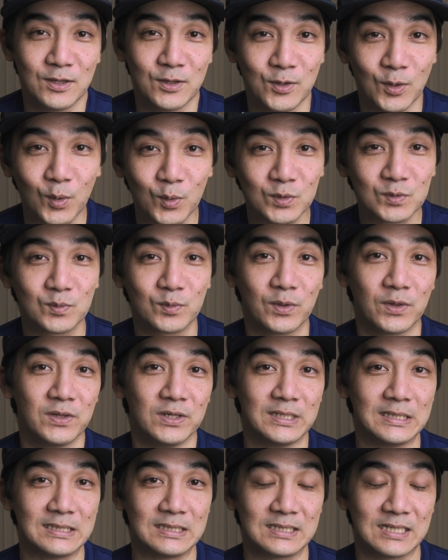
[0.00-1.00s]
those were the
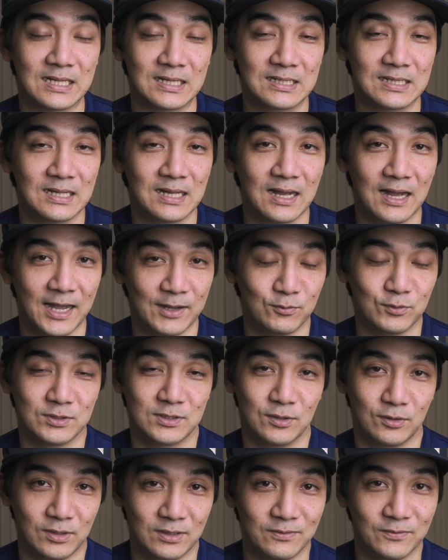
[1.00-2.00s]
things that I
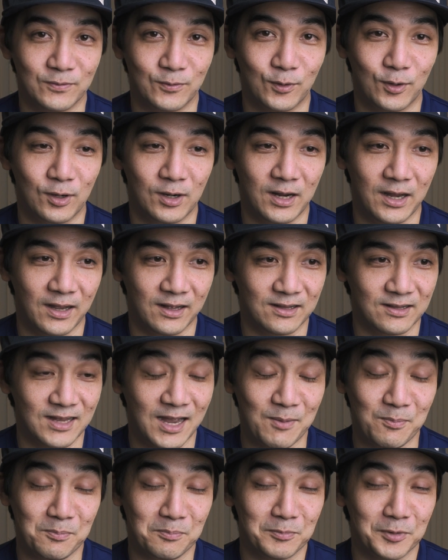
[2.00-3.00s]
was looking for, and
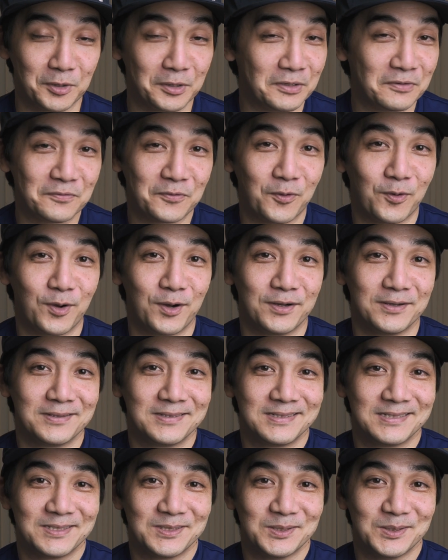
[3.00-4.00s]
I'm looking
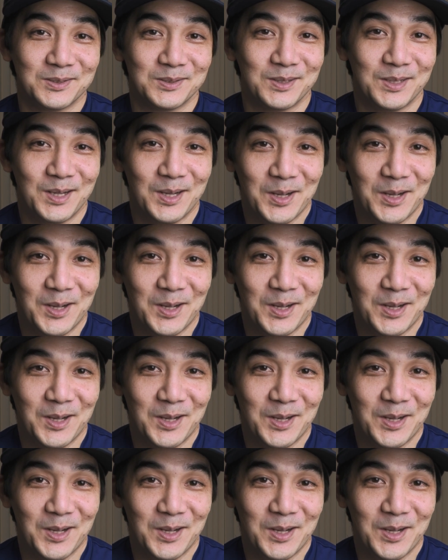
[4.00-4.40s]
forward to